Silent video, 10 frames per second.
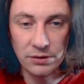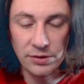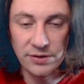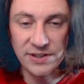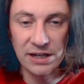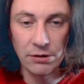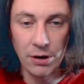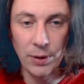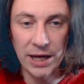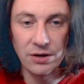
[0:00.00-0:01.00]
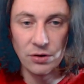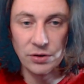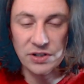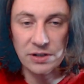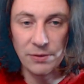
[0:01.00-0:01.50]
zero in on
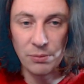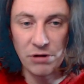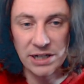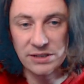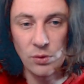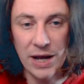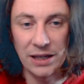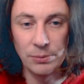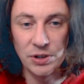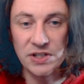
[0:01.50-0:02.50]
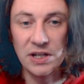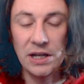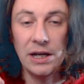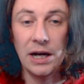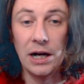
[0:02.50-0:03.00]
some of the practical element
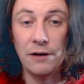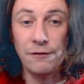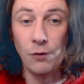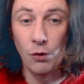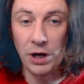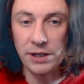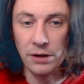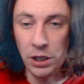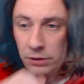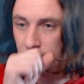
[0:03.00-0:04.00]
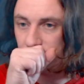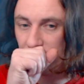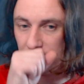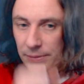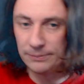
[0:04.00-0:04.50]
for
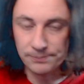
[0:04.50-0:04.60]
pardon me,